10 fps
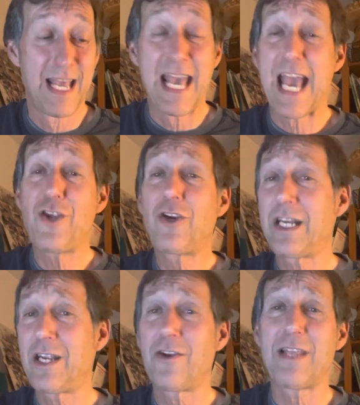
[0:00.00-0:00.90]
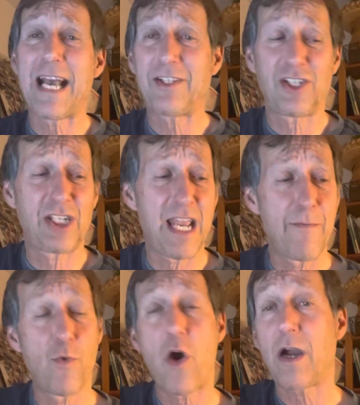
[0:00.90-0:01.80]
And you can hear that
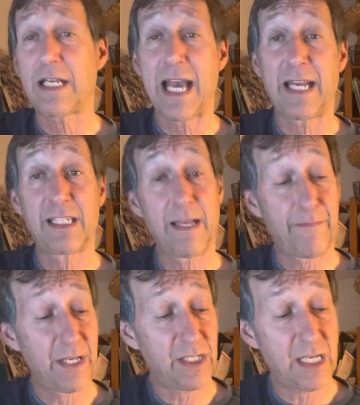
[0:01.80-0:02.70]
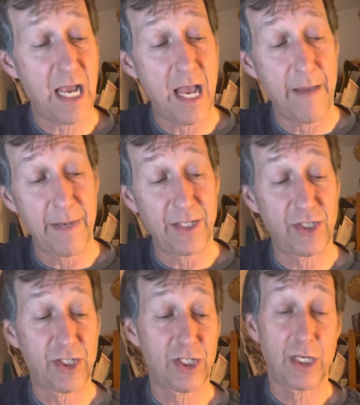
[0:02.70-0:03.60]
same walk down, except this time
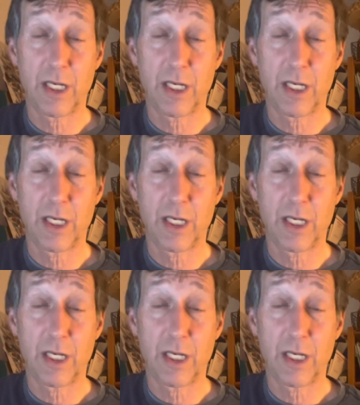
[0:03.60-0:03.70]
it's